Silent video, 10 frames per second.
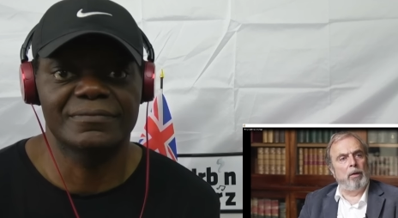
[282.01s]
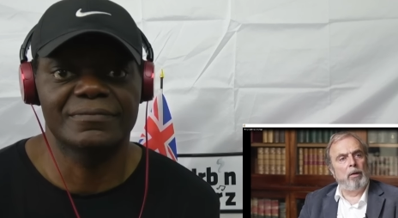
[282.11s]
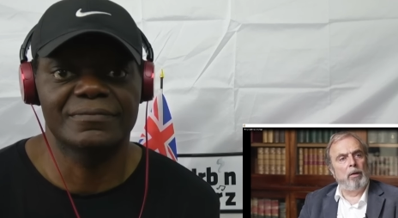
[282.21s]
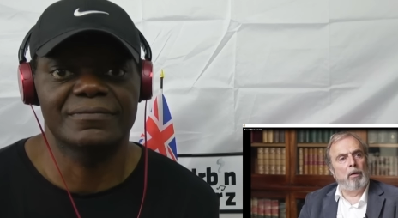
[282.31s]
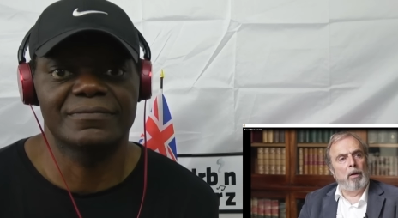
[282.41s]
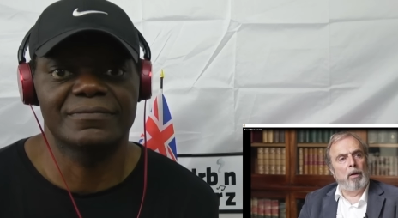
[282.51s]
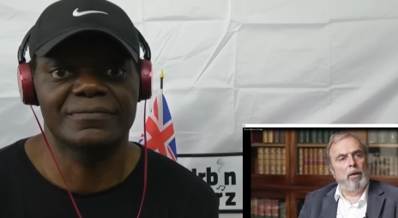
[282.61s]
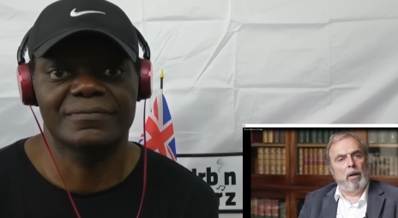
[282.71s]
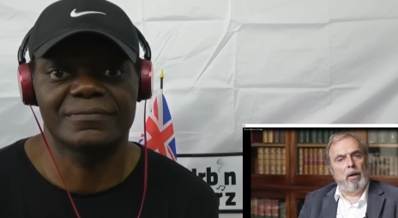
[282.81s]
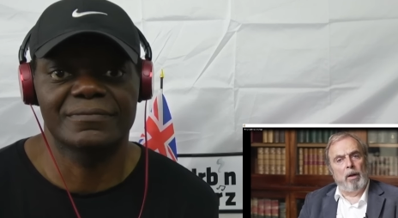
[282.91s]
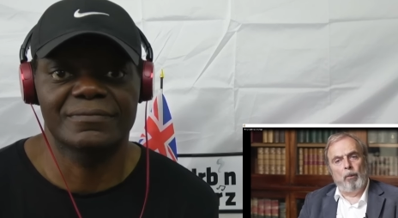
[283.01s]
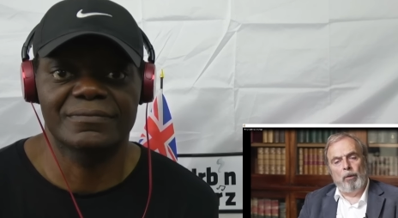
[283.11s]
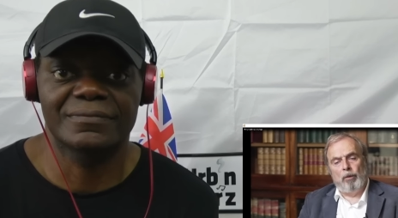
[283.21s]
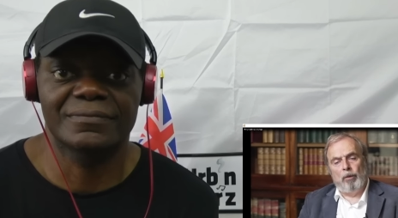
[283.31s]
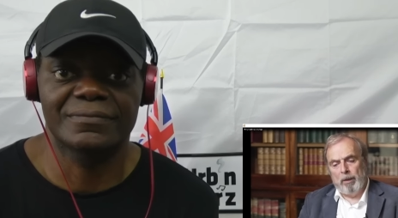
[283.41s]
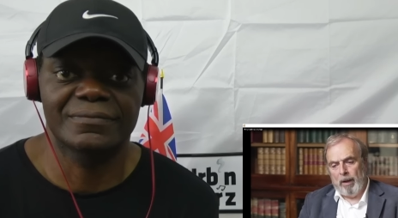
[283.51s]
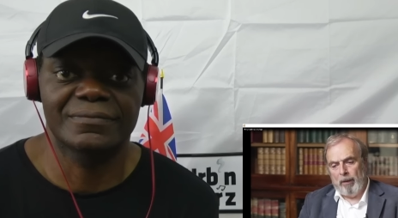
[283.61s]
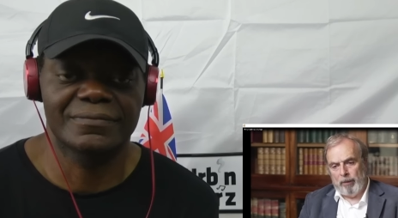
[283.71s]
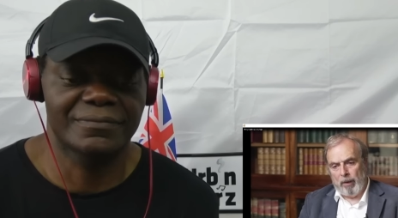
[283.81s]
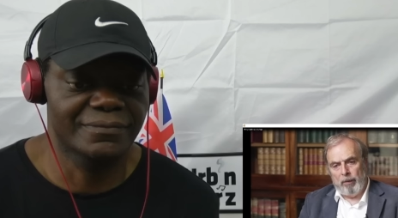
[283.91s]
Speaker 1: here, uh, which has been
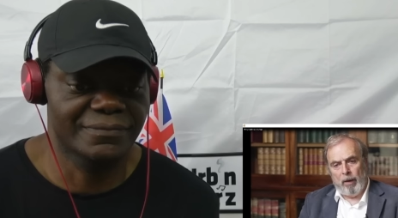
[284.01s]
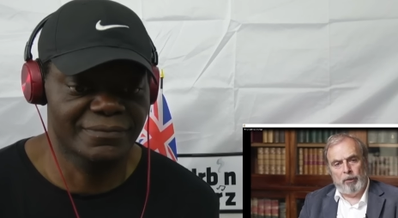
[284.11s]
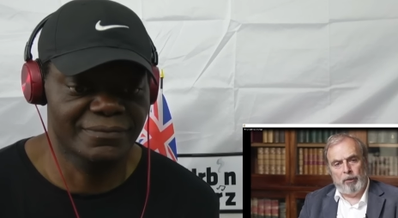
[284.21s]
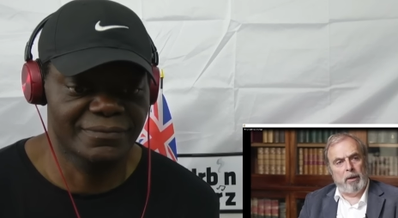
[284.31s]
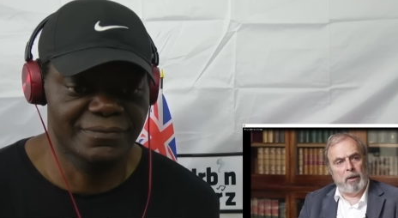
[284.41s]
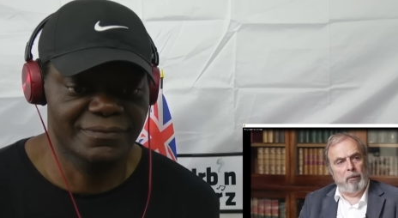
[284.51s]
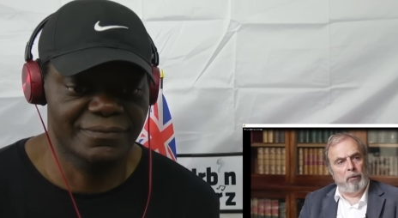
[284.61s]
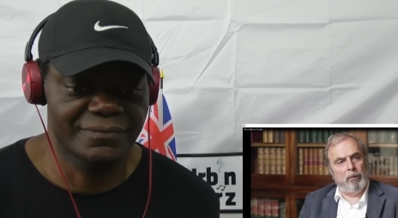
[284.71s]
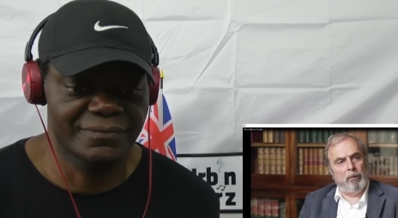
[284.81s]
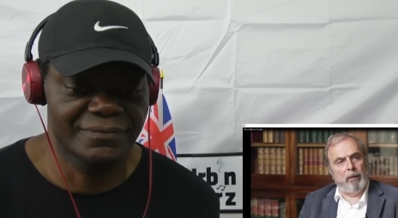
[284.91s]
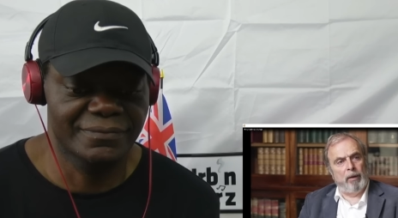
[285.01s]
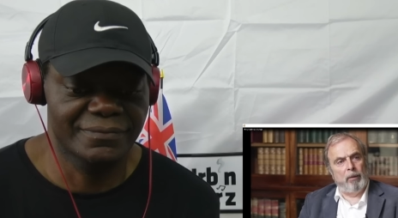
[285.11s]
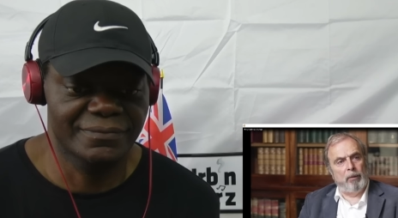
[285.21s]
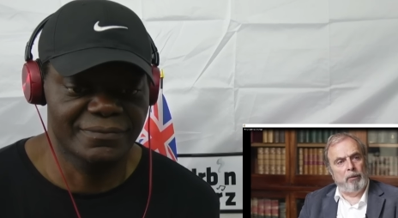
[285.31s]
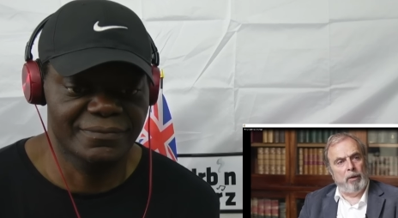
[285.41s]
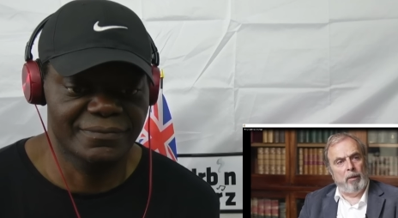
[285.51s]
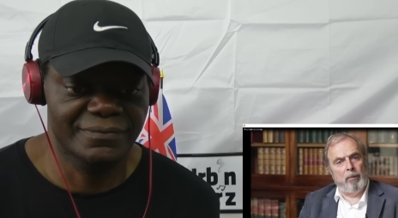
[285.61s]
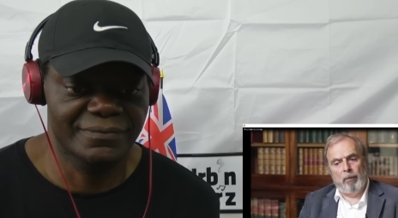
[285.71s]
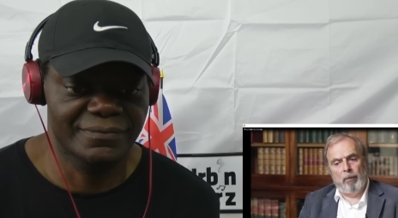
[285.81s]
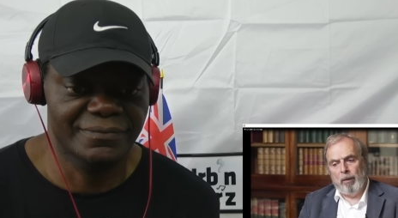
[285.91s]
left untouched by governments for a very long
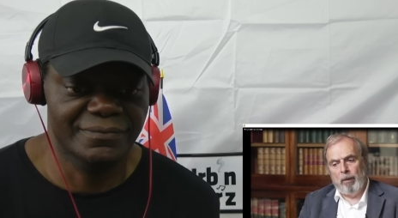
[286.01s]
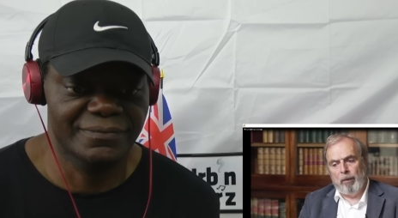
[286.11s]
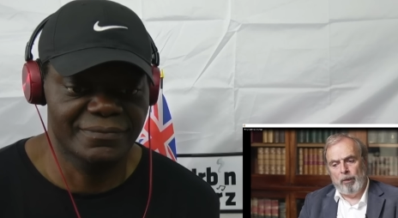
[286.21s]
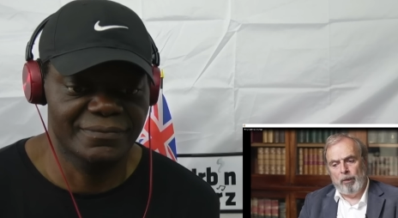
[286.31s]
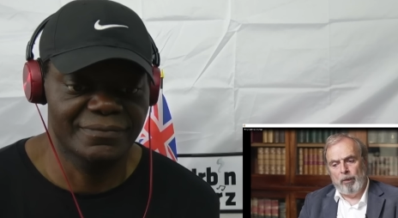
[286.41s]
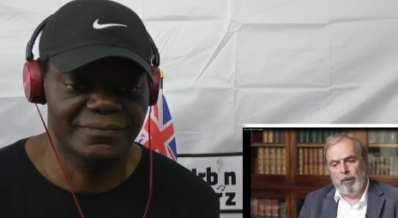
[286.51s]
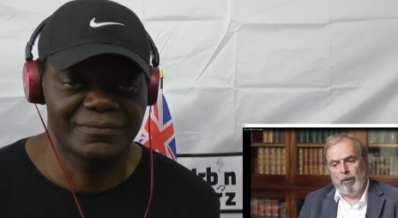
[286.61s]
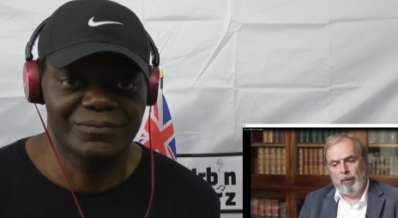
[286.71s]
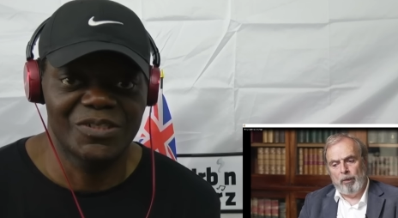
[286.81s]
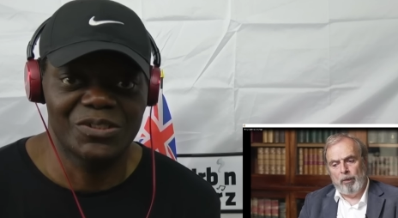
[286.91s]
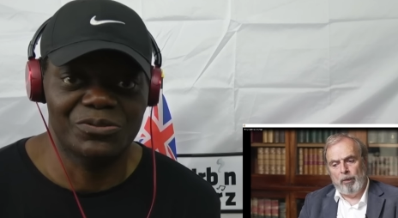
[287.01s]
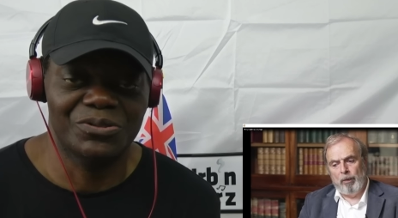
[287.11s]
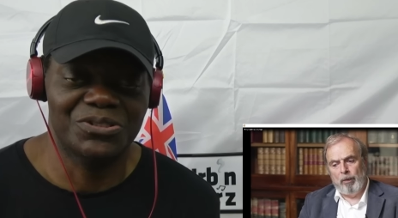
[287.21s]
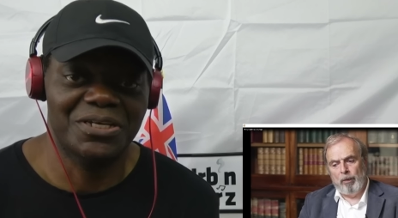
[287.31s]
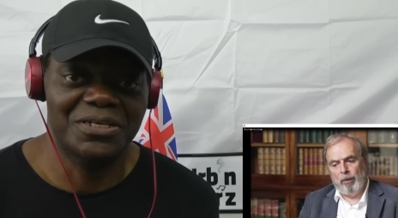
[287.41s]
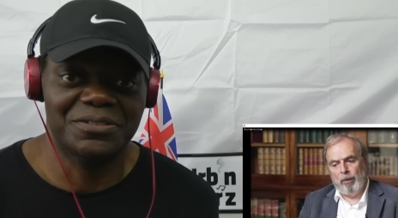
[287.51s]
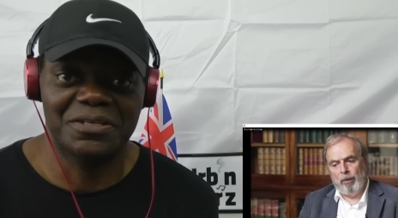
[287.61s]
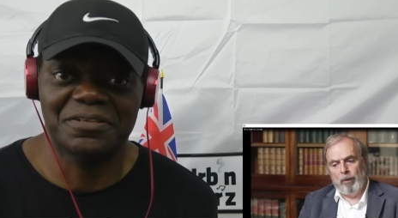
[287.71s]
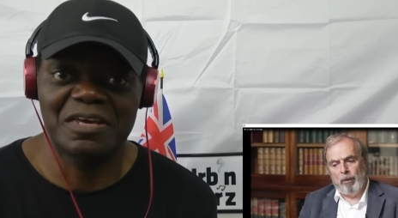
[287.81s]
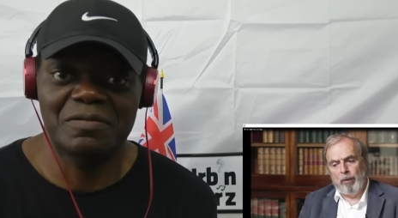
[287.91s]
time. The, the
Speaker 2: so he said that
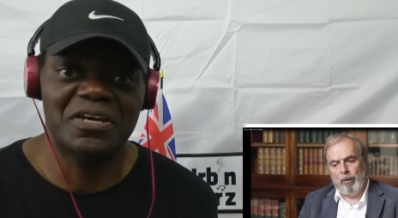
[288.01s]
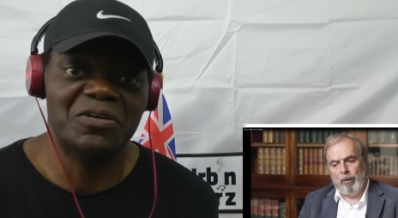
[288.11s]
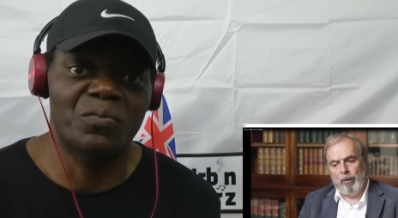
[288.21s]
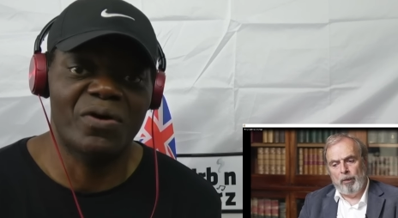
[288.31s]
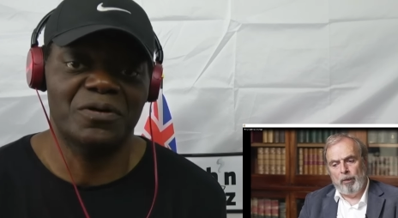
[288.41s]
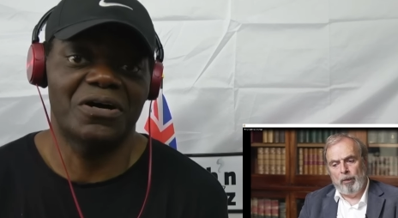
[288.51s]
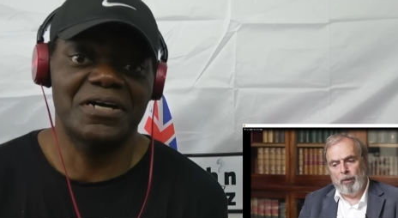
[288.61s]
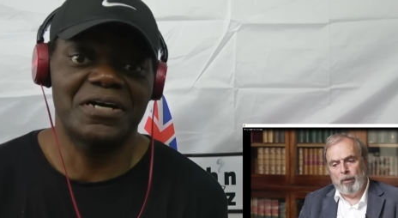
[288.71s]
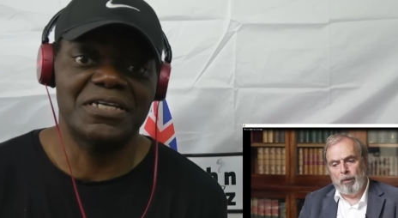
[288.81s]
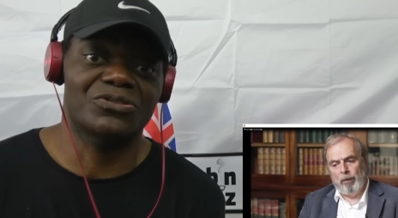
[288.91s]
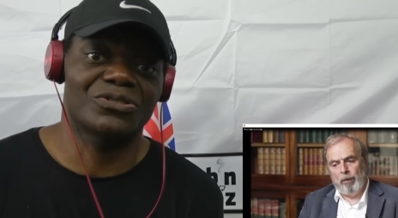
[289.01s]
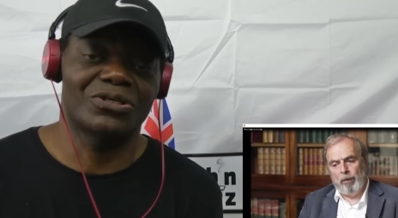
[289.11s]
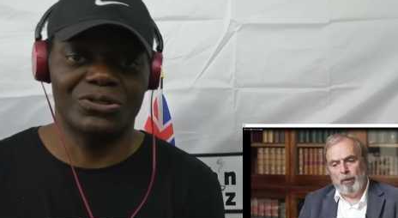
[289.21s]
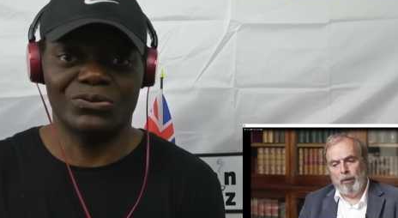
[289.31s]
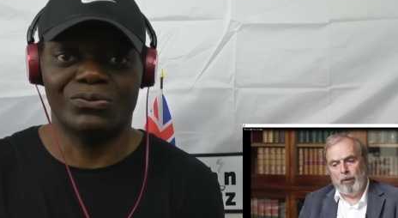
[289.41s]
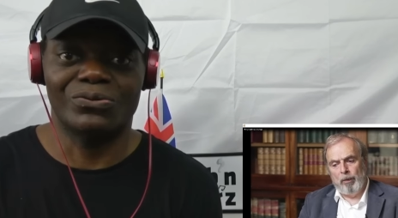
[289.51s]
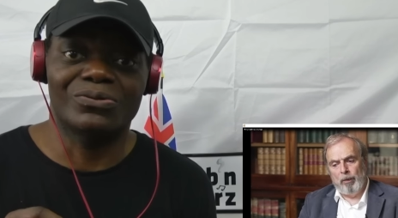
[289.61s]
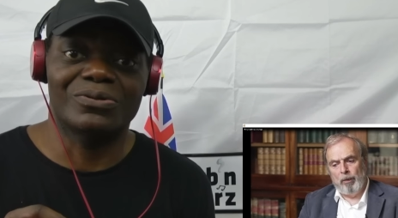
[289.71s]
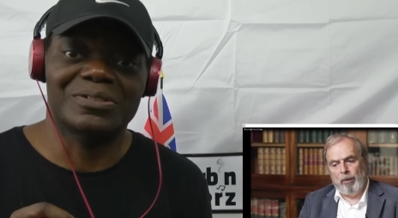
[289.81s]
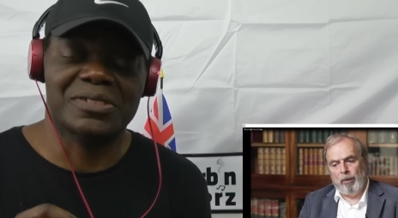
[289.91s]
they may weaponize your
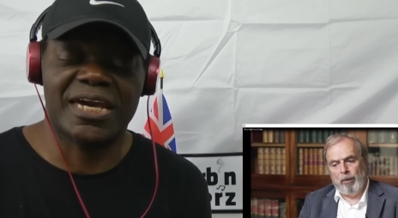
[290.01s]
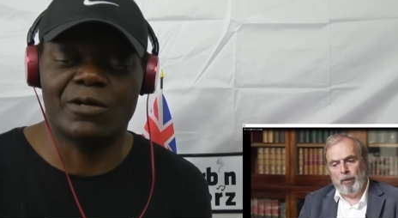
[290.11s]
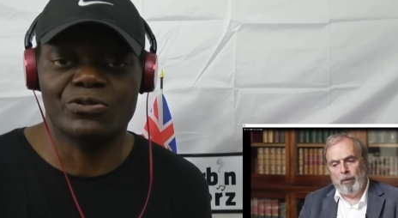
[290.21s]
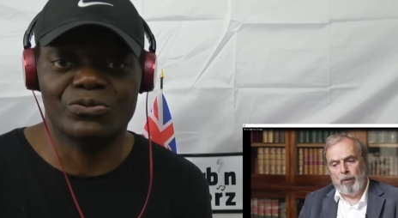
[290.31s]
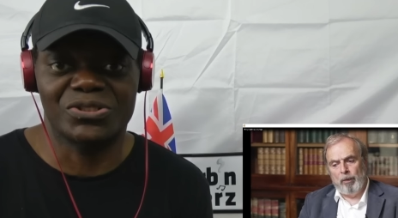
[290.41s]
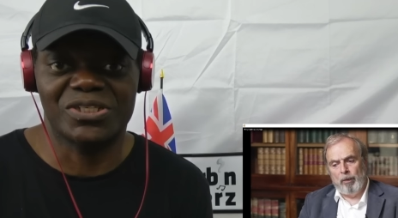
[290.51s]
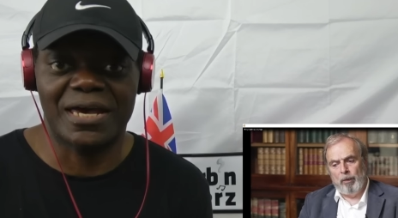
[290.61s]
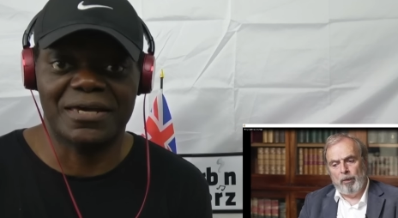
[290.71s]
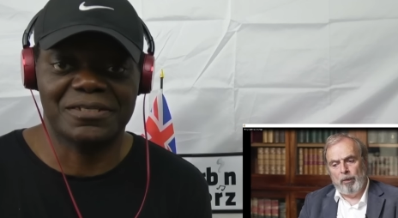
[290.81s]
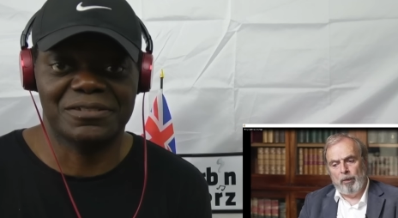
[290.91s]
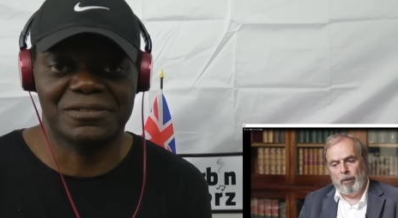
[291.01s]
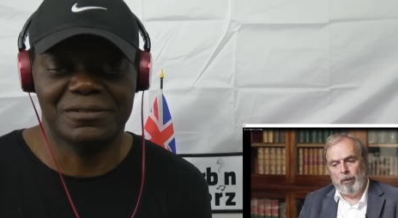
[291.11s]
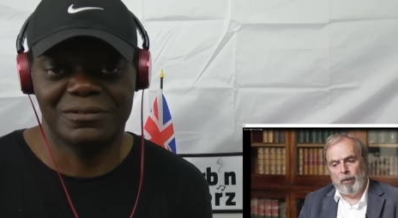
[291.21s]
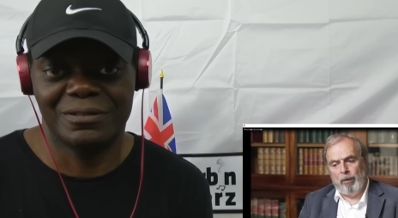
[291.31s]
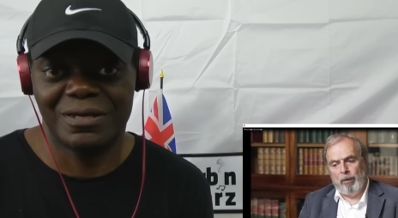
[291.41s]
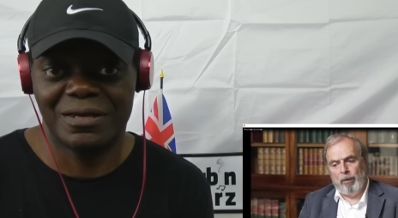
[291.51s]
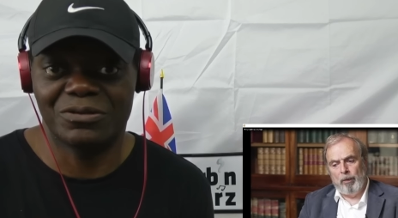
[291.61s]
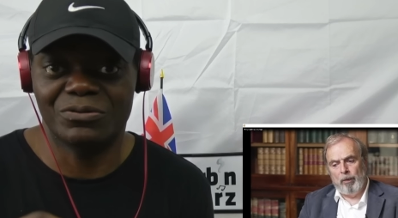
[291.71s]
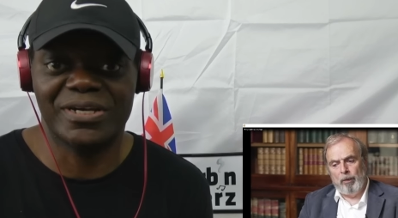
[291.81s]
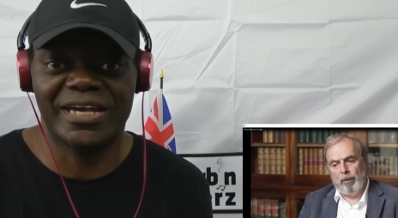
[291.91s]
council tax and
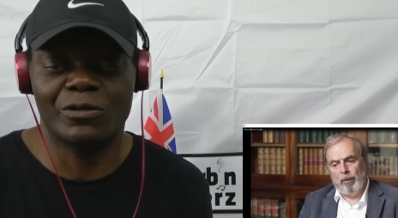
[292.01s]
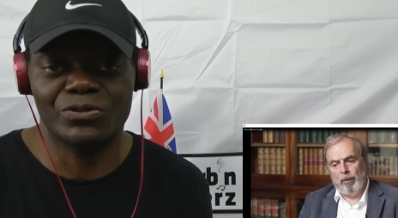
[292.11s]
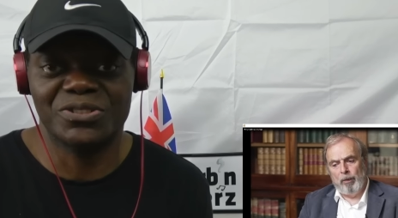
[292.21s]
your council